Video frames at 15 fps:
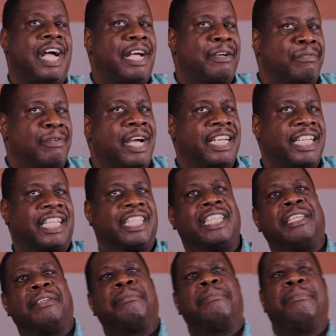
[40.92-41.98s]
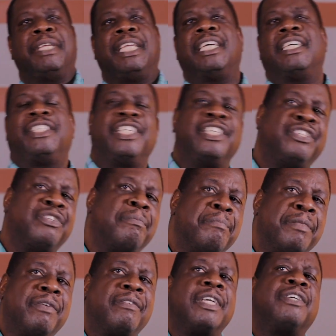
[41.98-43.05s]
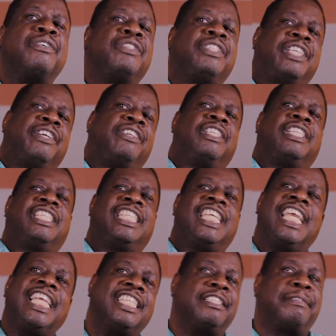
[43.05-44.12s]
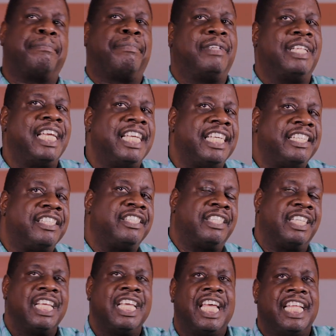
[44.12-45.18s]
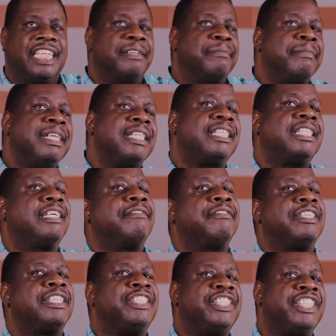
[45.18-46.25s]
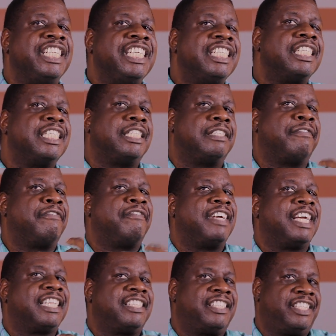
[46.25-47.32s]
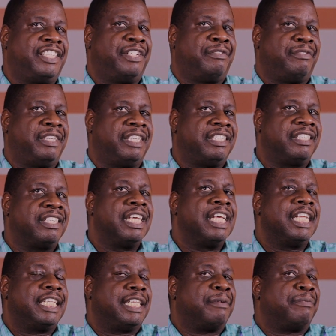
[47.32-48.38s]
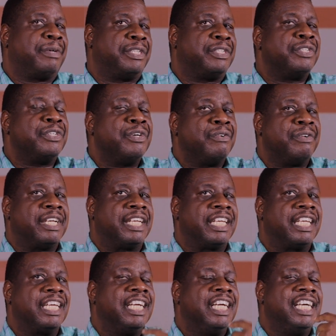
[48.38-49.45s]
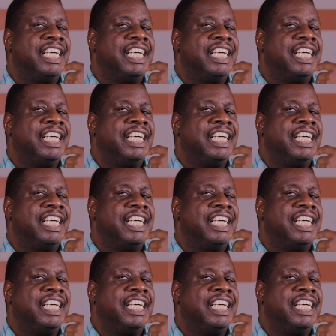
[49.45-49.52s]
ironically, because there's a miracle there that takes place in the midst of the Jesus Effect series that we're doing